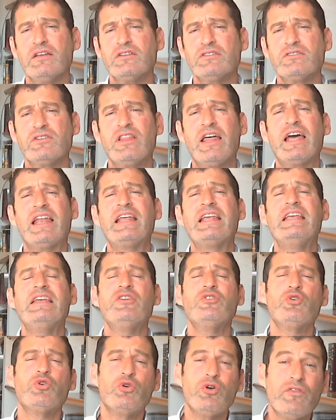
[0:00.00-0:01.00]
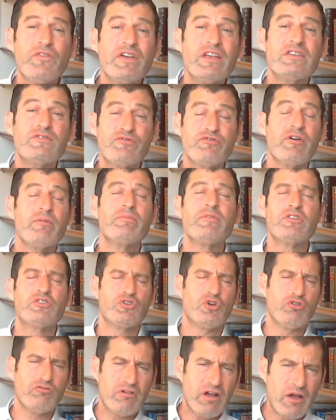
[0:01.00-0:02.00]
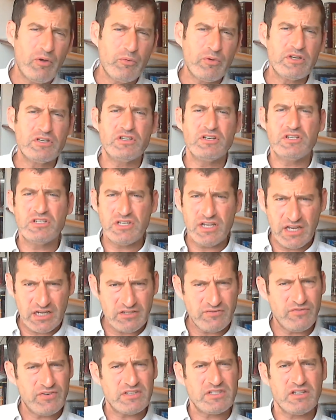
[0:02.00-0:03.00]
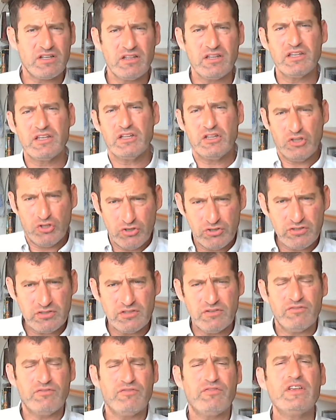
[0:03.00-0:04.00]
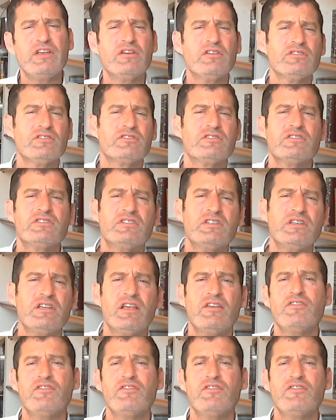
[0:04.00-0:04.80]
So that iyun haguf is from the Torah, where she checks physically, looks and feels to see.